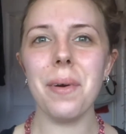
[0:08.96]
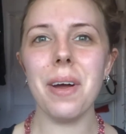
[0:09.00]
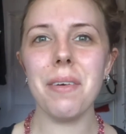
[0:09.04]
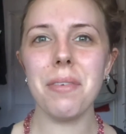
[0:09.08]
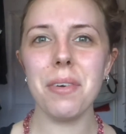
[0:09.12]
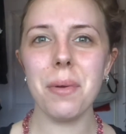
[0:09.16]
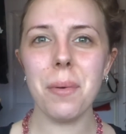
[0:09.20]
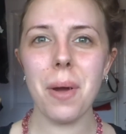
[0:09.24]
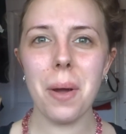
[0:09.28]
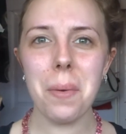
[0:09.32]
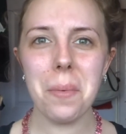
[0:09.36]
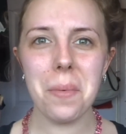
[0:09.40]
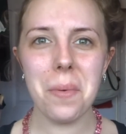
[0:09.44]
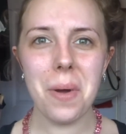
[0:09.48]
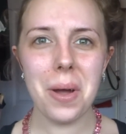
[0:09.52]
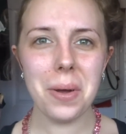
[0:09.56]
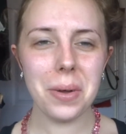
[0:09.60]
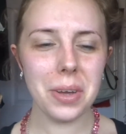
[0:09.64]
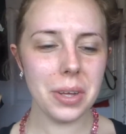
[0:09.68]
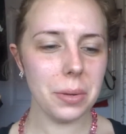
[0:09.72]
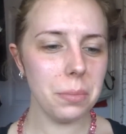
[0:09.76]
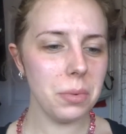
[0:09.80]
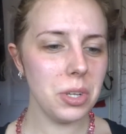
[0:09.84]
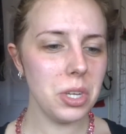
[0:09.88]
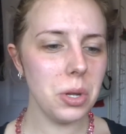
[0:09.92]
everyone,
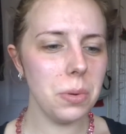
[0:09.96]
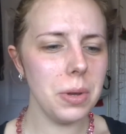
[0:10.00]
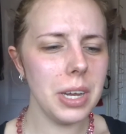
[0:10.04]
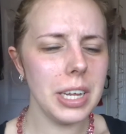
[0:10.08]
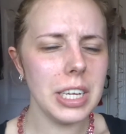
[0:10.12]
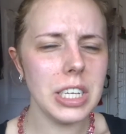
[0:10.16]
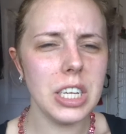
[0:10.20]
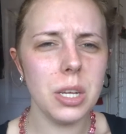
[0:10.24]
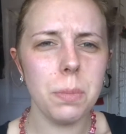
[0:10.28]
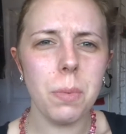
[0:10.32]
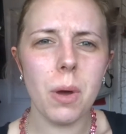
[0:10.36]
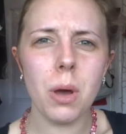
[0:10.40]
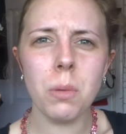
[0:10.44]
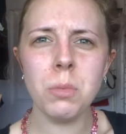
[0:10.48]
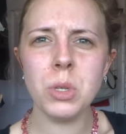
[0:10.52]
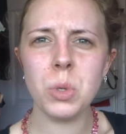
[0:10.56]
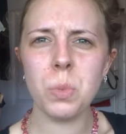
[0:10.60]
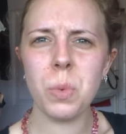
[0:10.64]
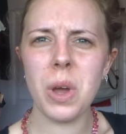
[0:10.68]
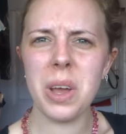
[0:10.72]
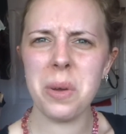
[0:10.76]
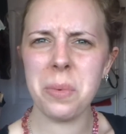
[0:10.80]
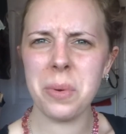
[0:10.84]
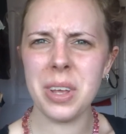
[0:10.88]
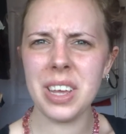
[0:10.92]
welcome to Nixie Bobs,
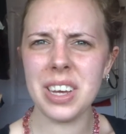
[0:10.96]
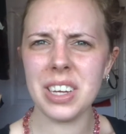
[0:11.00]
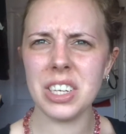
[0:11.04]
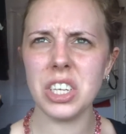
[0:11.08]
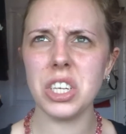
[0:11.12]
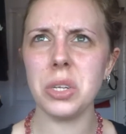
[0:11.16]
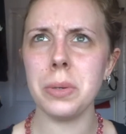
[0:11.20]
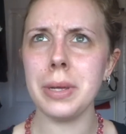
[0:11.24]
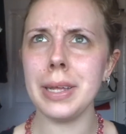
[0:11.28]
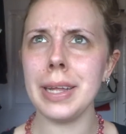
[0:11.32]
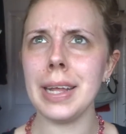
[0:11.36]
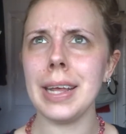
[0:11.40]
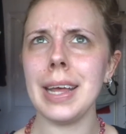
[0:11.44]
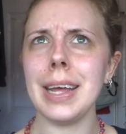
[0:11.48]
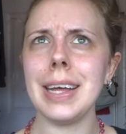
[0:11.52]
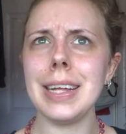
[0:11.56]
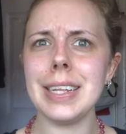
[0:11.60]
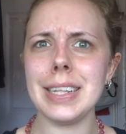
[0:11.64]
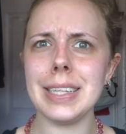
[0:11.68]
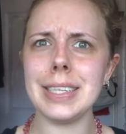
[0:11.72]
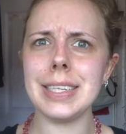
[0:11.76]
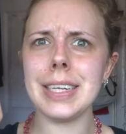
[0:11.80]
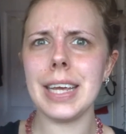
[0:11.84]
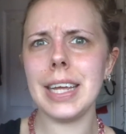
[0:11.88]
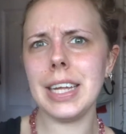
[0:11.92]
where we are doing
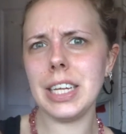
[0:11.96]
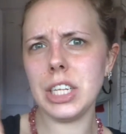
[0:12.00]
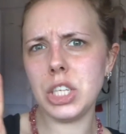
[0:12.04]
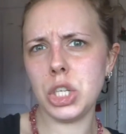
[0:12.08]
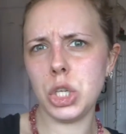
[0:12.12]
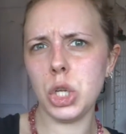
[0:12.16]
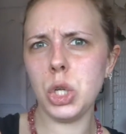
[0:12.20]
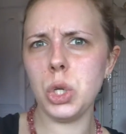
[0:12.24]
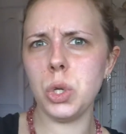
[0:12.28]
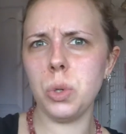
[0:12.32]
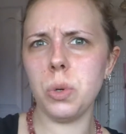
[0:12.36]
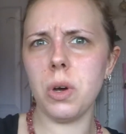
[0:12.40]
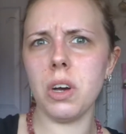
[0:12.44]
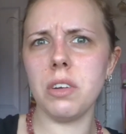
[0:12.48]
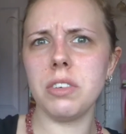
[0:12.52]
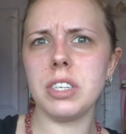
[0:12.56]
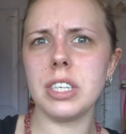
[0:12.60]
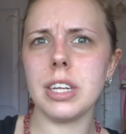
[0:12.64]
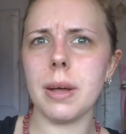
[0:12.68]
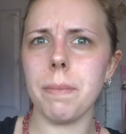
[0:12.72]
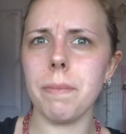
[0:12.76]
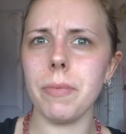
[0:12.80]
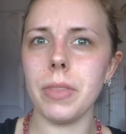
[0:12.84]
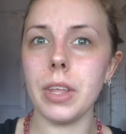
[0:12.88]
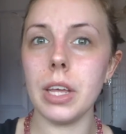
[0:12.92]
a take 2 of
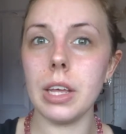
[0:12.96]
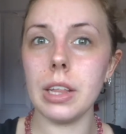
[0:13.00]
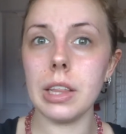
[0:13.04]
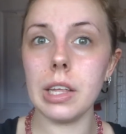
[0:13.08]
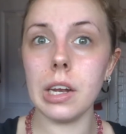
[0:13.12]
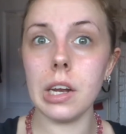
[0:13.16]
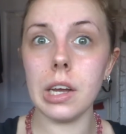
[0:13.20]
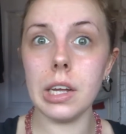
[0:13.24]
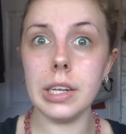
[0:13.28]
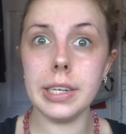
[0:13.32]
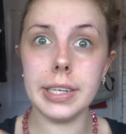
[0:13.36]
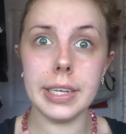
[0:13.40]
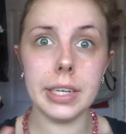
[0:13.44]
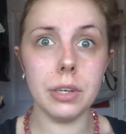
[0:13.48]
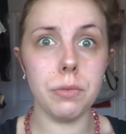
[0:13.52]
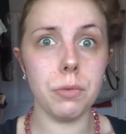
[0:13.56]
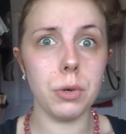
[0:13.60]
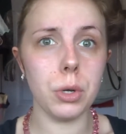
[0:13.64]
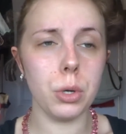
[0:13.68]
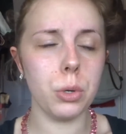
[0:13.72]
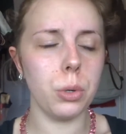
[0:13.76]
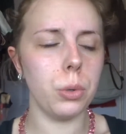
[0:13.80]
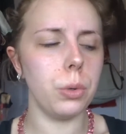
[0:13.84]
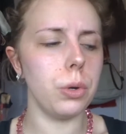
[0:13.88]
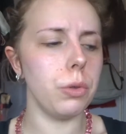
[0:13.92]
something that I did
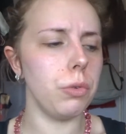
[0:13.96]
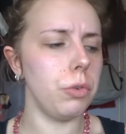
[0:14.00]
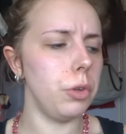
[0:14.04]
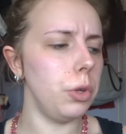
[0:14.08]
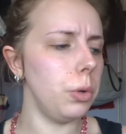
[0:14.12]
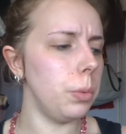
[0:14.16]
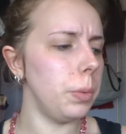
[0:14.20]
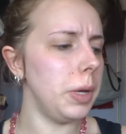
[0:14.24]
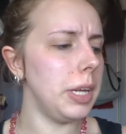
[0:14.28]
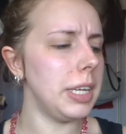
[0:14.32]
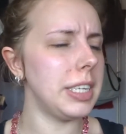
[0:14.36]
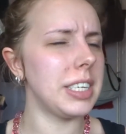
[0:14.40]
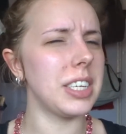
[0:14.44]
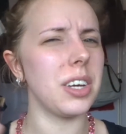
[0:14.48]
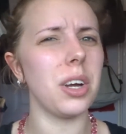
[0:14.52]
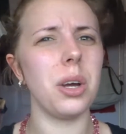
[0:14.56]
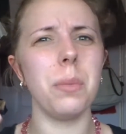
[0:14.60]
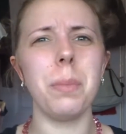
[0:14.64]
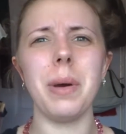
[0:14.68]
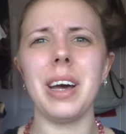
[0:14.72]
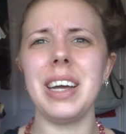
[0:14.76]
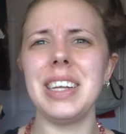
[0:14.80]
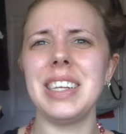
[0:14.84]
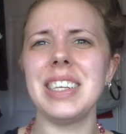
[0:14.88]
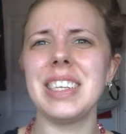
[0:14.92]
record a few weeks ago,
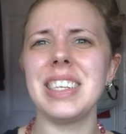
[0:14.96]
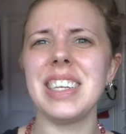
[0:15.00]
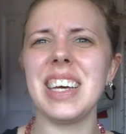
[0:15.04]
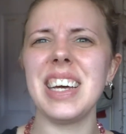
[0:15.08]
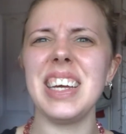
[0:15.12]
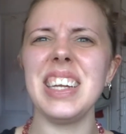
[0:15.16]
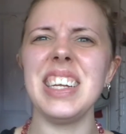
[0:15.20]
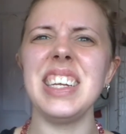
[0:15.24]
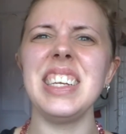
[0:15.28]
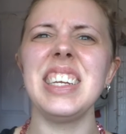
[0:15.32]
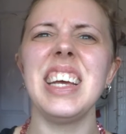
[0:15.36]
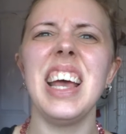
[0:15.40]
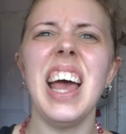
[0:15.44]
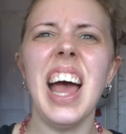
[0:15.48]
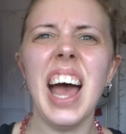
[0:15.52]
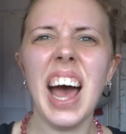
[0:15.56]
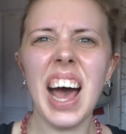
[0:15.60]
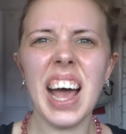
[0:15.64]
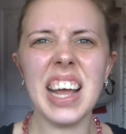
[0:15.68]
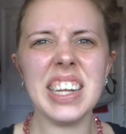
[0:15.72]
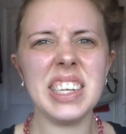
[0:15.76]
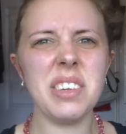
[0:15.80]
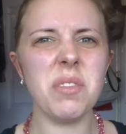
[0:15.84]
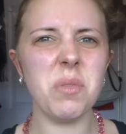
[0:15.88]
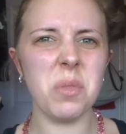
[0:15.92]
but I decided
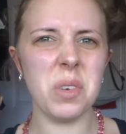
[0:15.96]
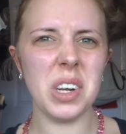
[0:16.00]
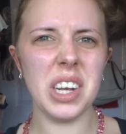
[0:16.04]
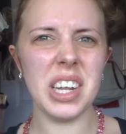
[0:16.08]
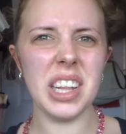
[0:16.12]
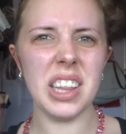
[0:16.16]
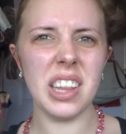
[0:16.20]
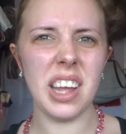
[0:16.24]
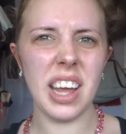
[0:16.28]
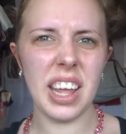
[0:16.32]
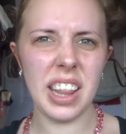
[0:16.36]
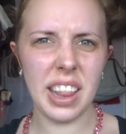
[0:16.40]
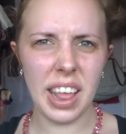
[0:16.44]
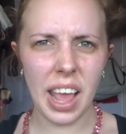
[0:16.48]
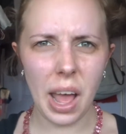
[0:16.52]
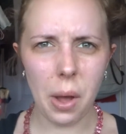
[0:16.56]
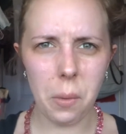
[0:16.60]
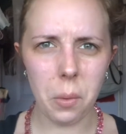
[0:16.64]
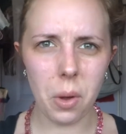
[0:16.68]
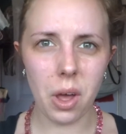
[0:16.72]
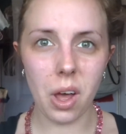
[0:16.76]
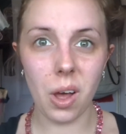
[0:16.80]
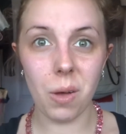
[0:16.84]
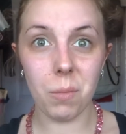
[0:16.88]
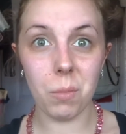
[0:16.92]
I didn't really like the
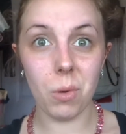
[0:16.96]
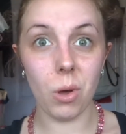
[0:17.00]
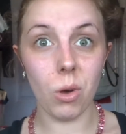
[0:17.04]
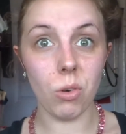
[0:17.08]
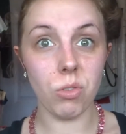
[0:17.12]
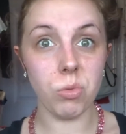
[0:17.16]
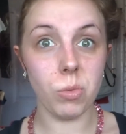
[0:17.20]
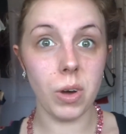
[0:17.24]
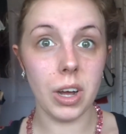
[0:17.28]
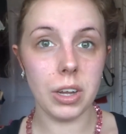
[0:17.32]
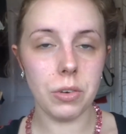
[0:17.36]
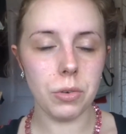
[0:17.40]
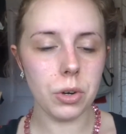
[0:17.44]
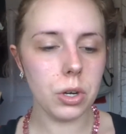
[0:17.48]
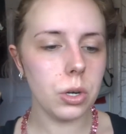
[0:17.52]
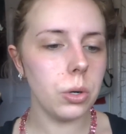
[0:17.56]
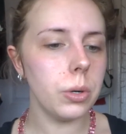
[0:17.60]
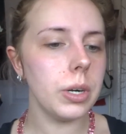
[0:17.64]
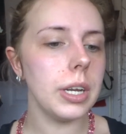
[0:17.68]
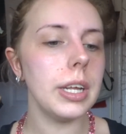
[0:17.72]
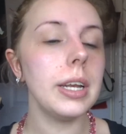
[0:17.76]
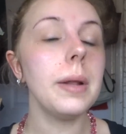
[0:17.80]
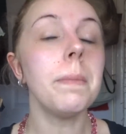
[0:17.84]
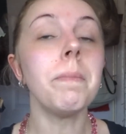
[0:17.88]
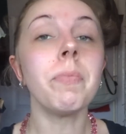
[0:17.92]
outcome of what I'd
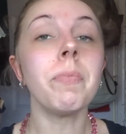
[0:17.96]
recorded.